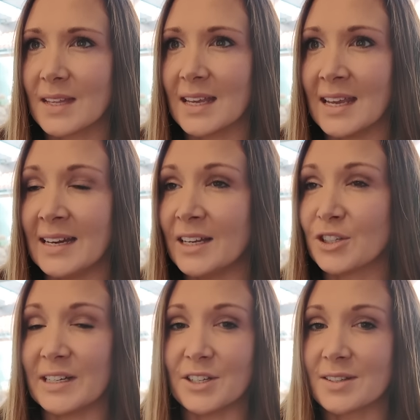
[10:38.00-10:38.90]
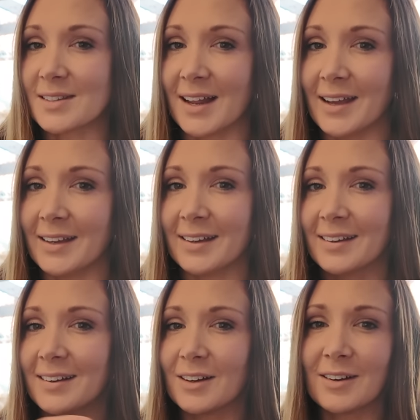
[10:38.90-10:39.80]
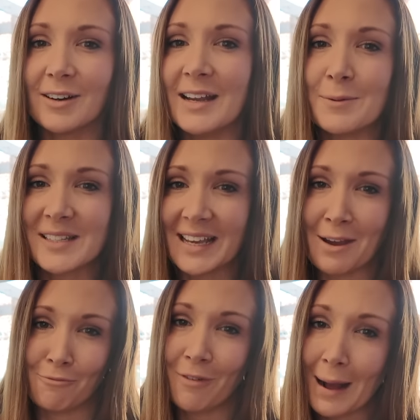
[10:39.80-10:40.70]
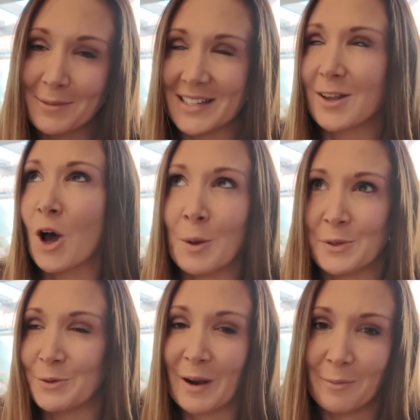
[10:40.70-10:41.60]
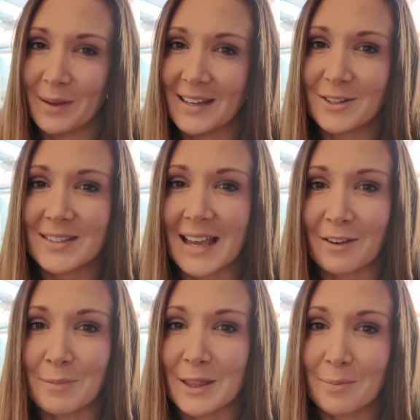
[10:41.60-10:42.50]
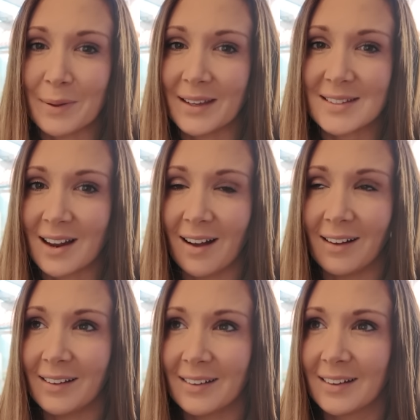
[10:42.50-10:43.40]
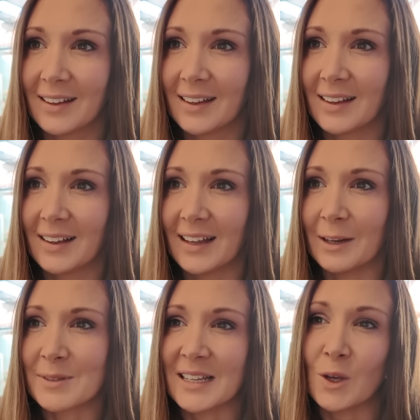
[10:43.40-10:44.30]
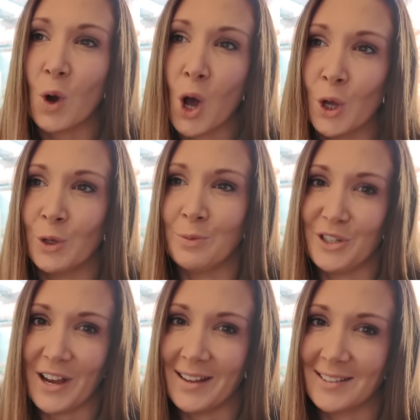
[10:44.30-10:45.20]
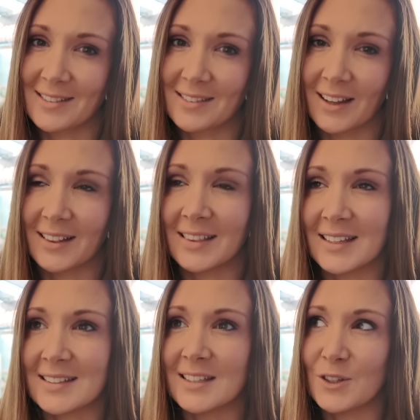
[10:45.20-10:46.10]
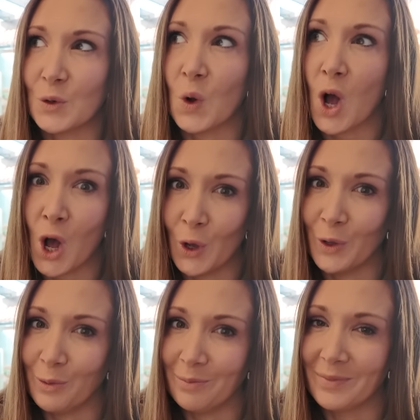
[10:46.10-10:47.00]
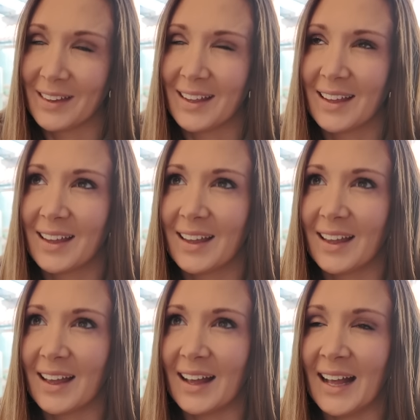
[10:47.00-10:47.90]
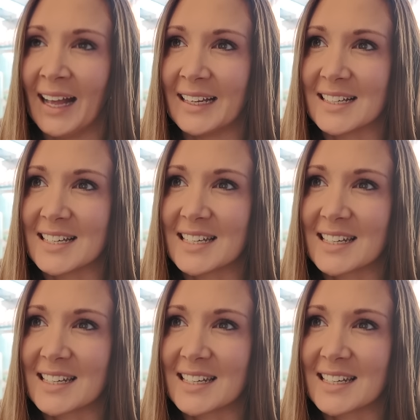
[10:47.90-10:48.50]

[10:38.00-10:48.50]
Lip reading: it literally just like, it was like it wrapped its arms around me and just gave me the biggest hug. And it was like, you're home, Jess. Like, this is your home. And